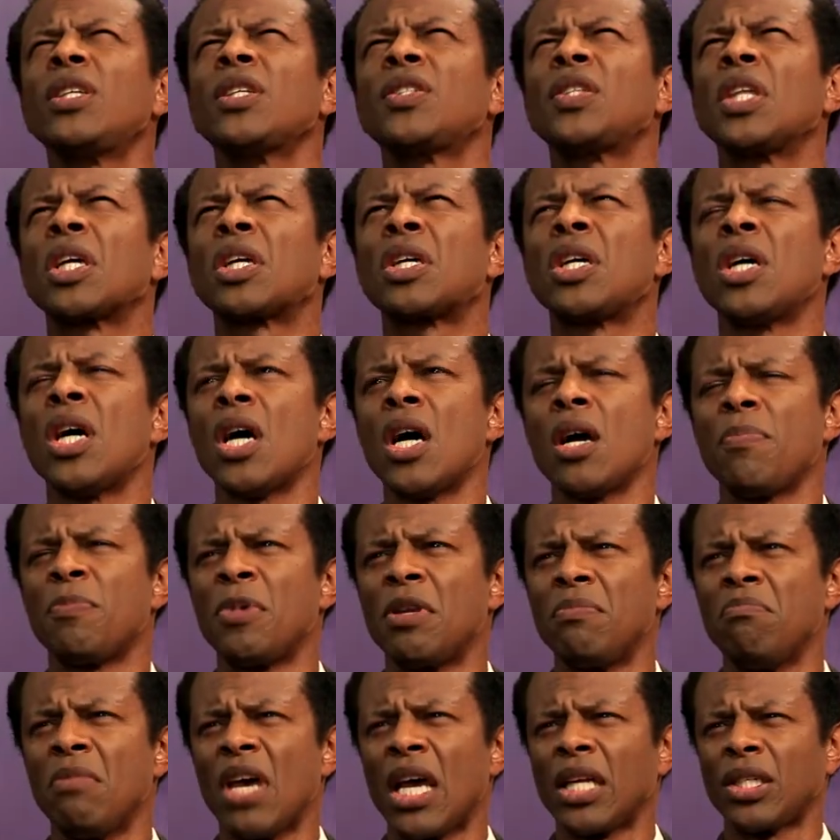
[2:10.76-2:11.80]
does the
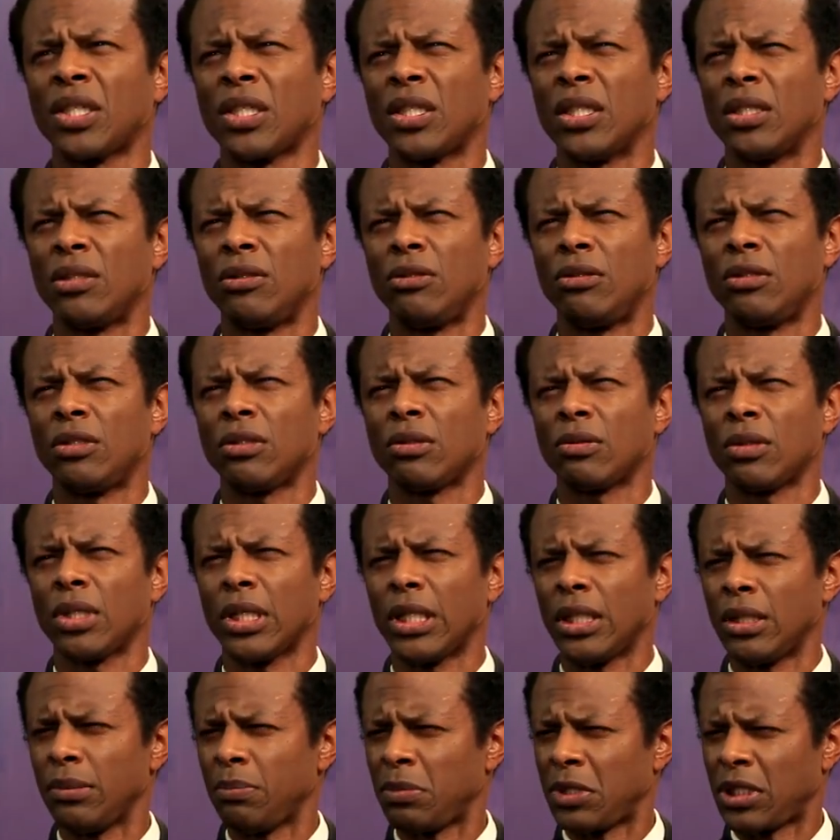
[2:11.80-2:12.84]
carpet match the
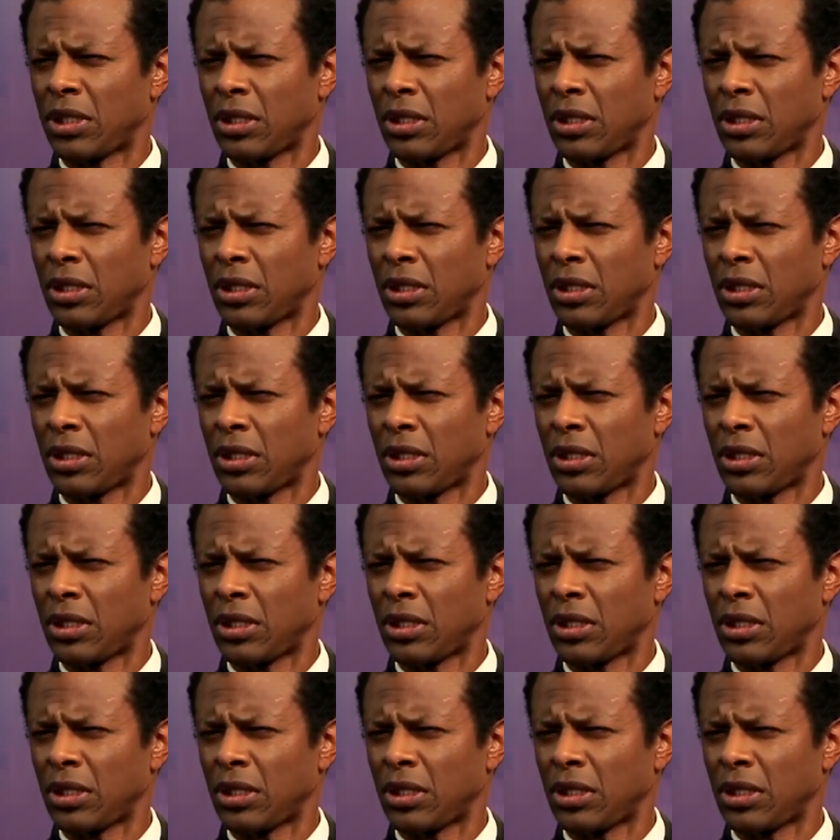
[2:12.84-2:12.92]
drapes?